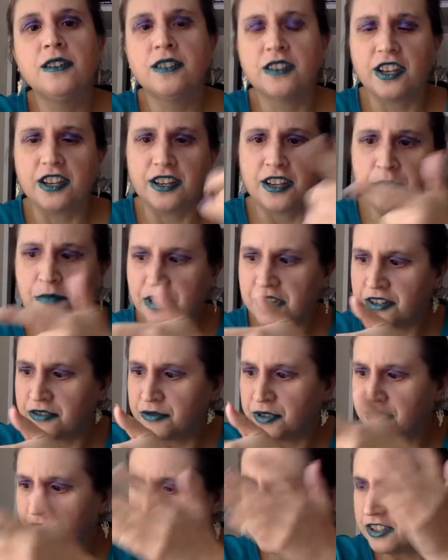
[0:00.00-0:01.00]
like a bit of
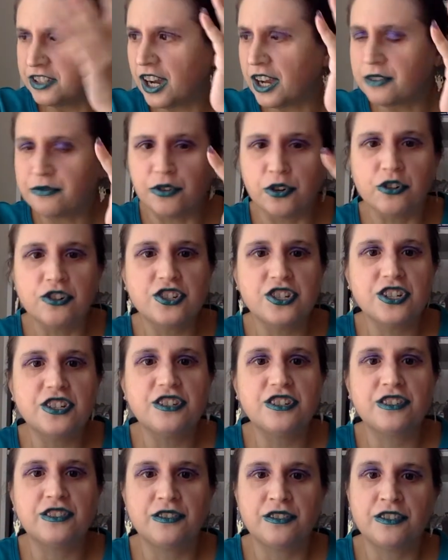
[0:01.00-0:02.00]
a
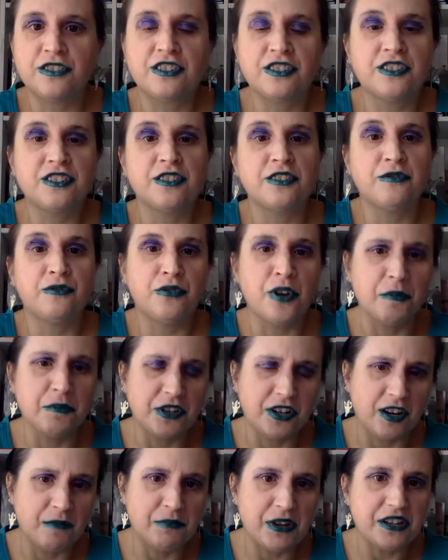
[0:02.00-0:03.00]
divergence from
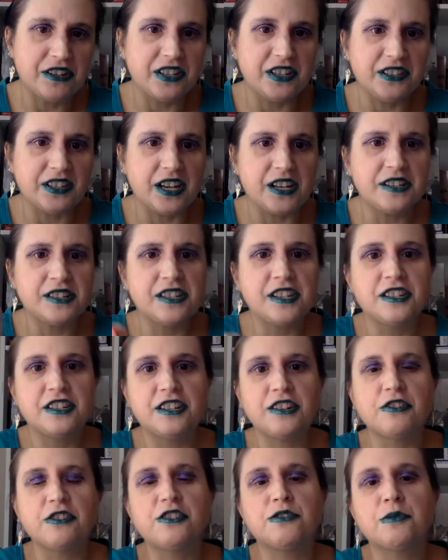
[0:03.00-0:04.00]
the um, Betsy-Tacy
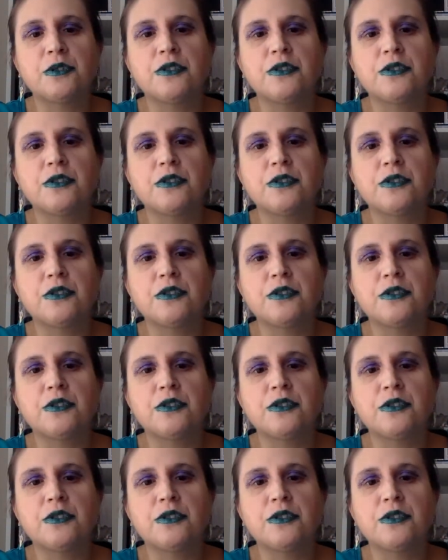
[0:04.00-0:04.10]
series